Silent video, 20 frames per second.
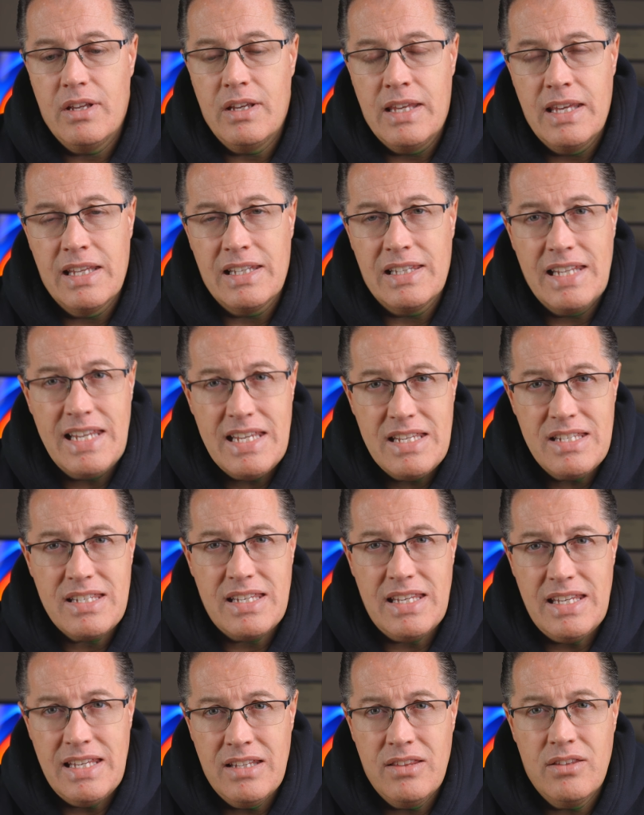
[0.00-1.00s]
Again,
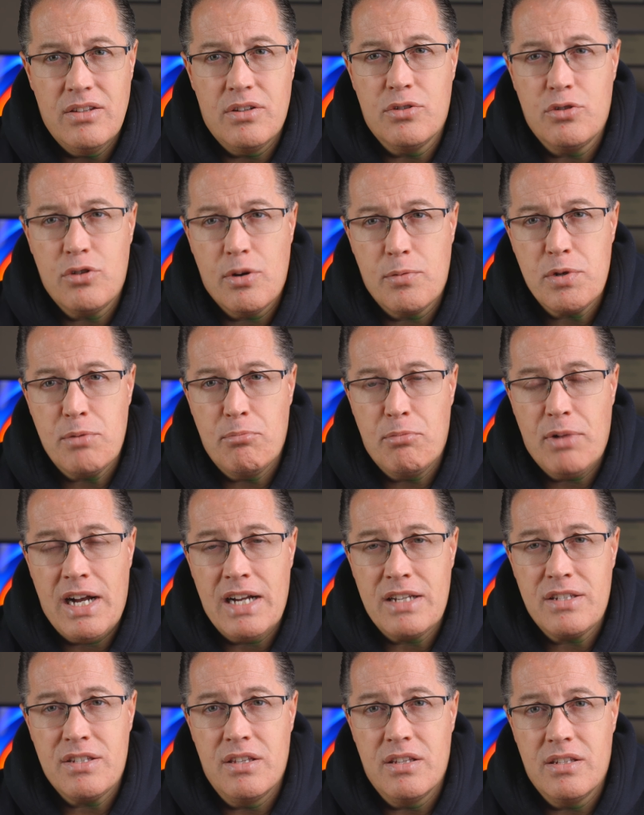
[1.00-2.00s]
links in the description
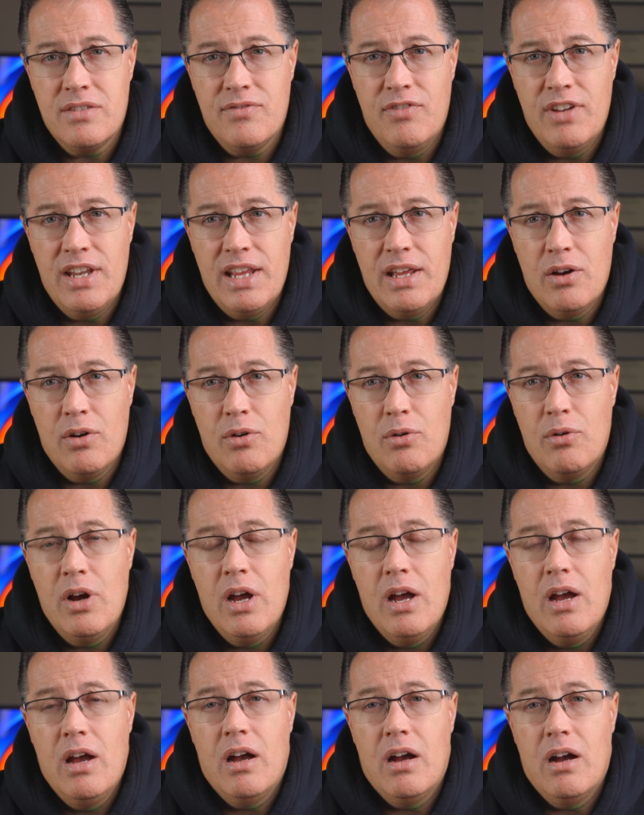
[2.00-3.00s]
box in this video.
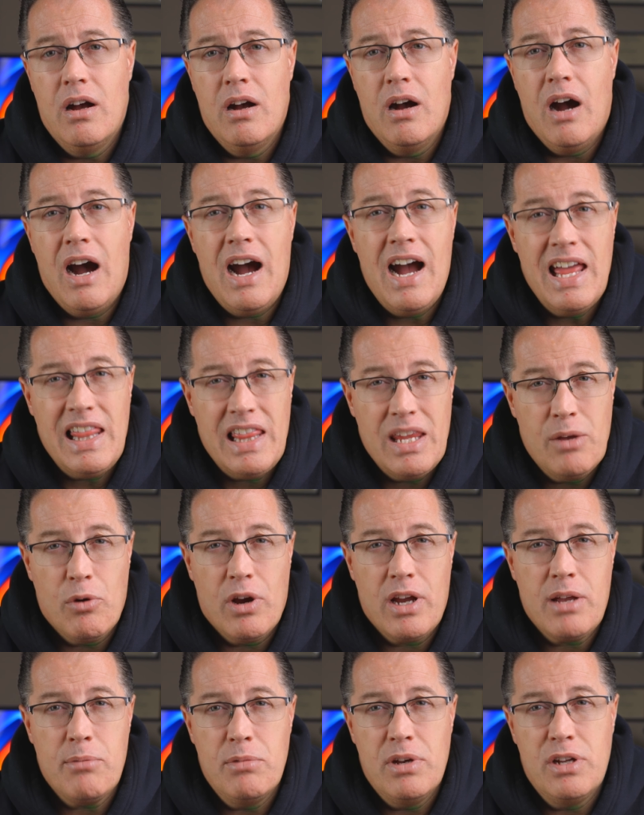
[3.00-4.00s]
Highly
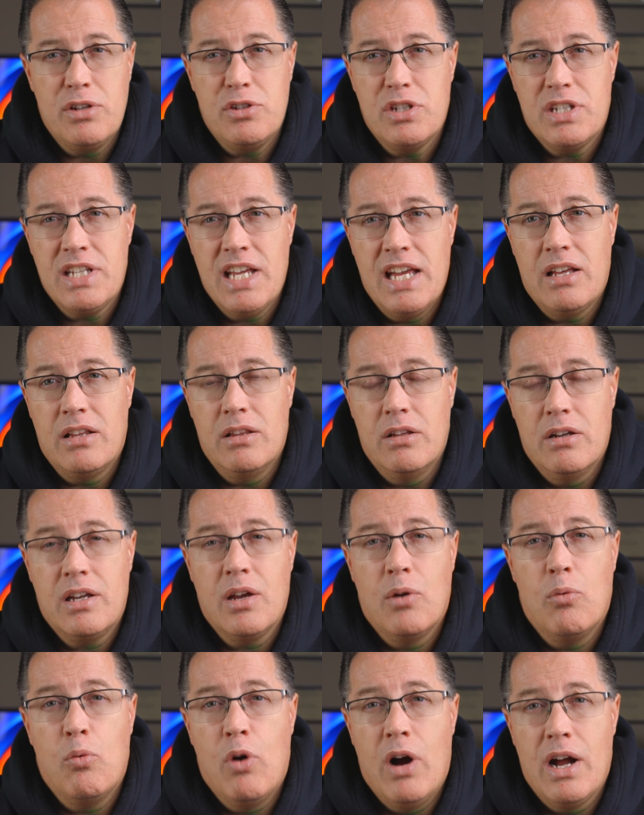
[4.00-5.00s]
recommend you take a
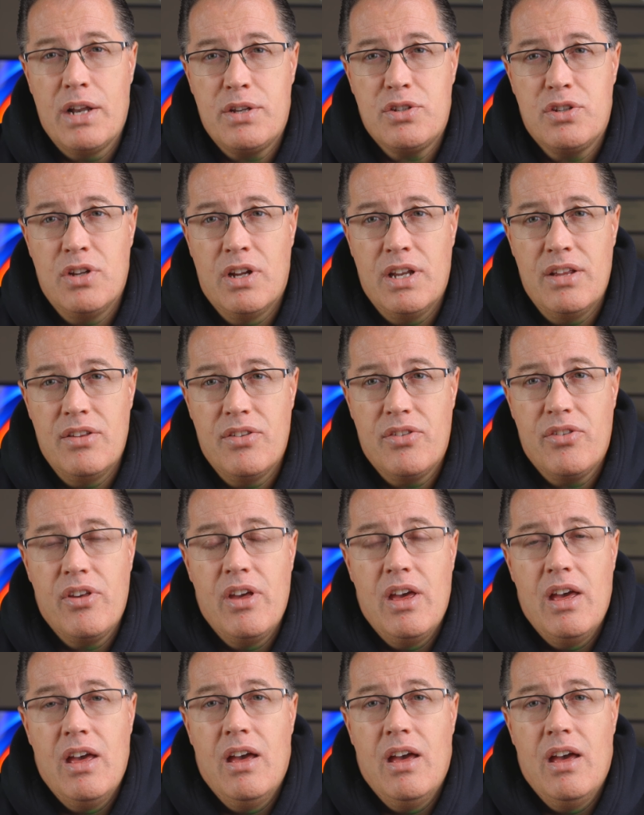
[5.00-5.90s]
look at Watchstudies.